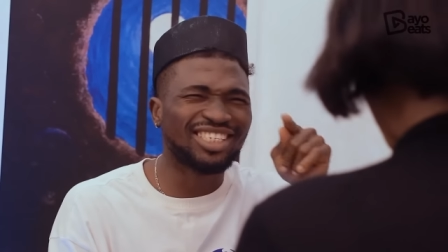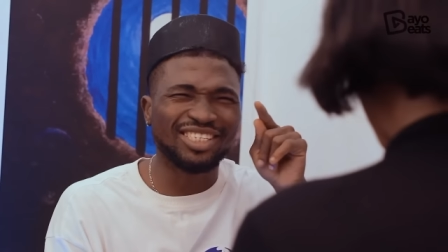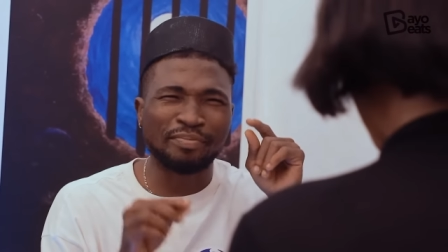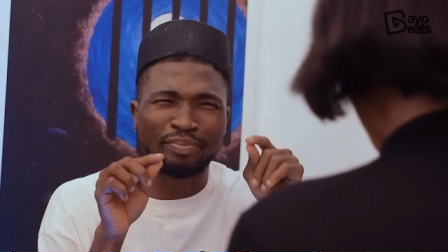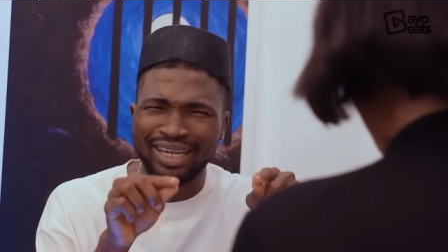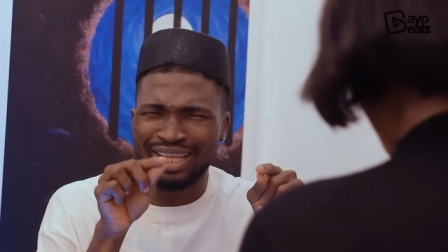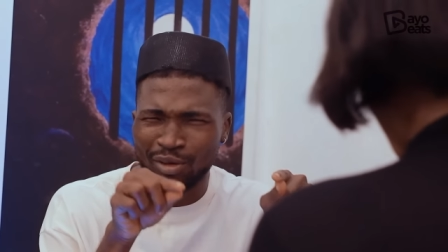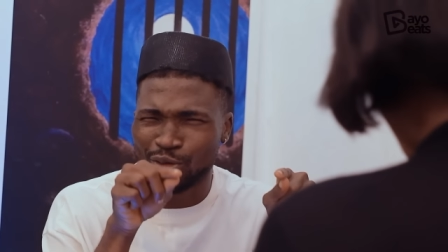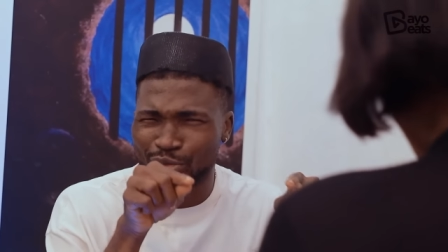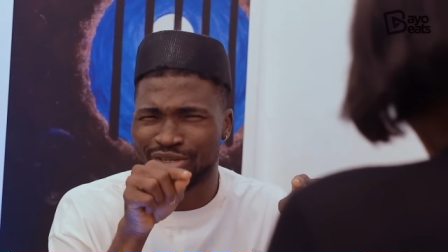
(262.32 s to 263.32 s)
This is the part
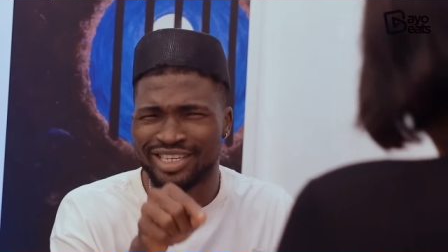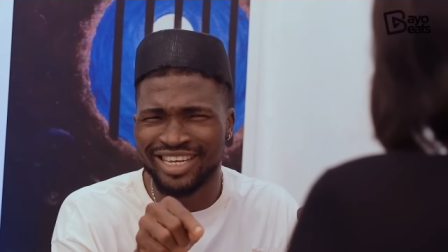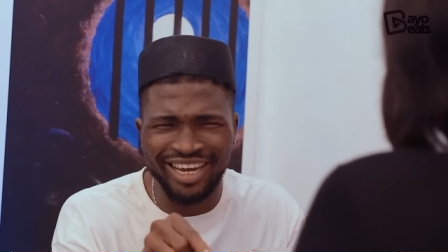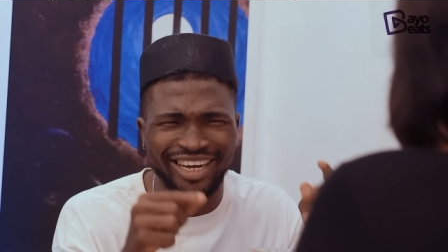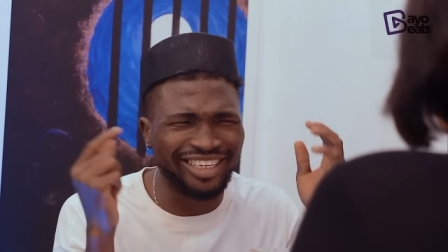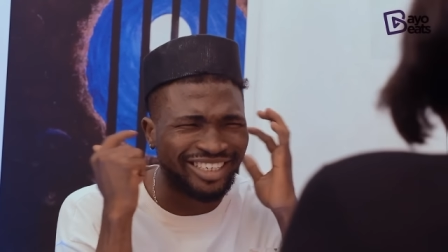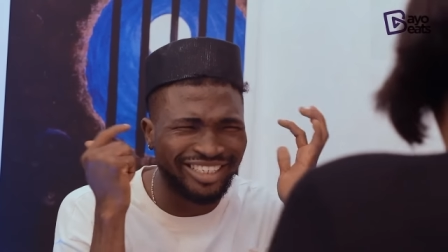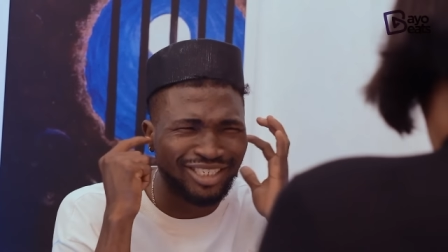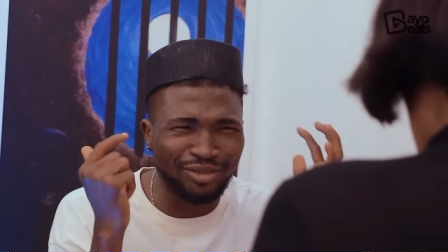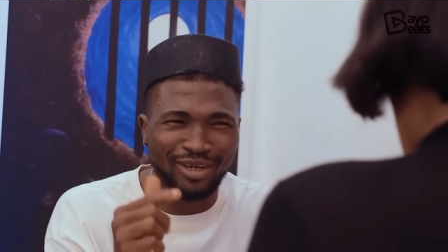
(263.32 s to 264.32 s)
I want to be
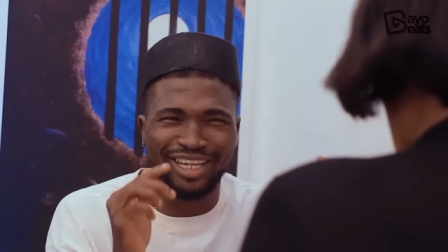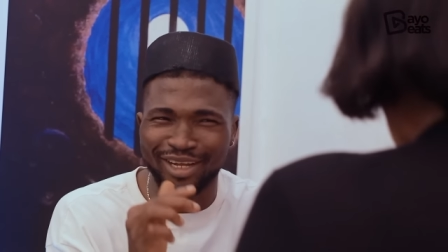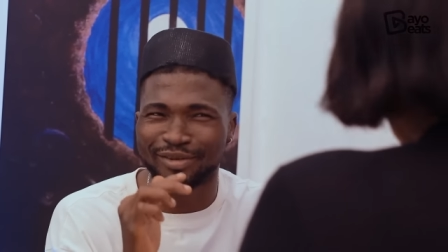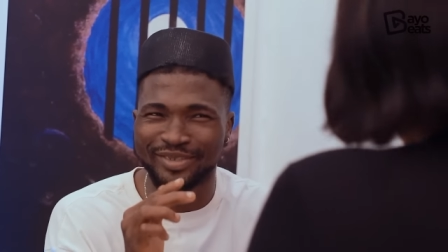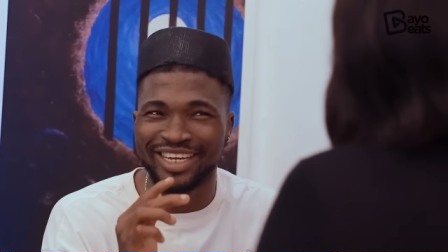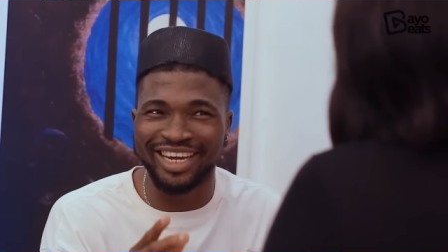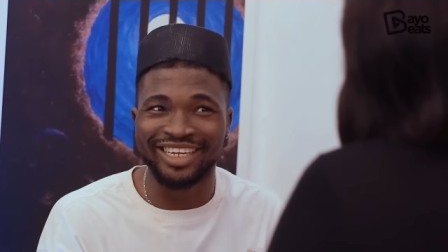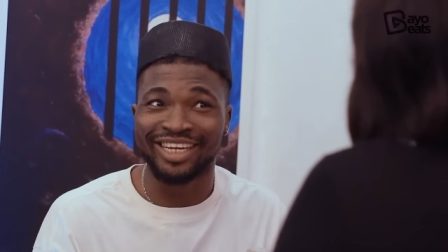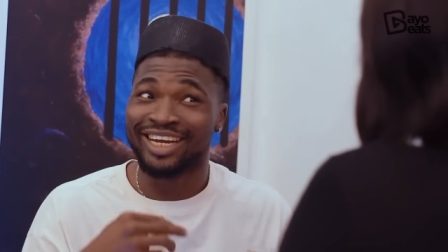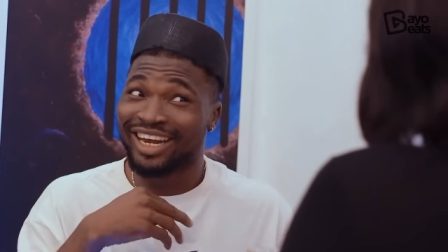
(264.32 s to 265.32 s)
hearing. this is what I want to be
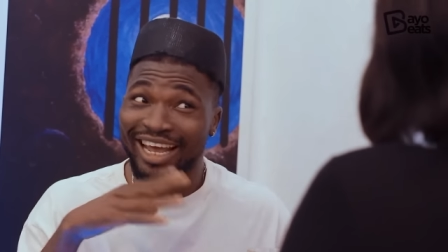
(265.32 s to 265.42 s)
hearing.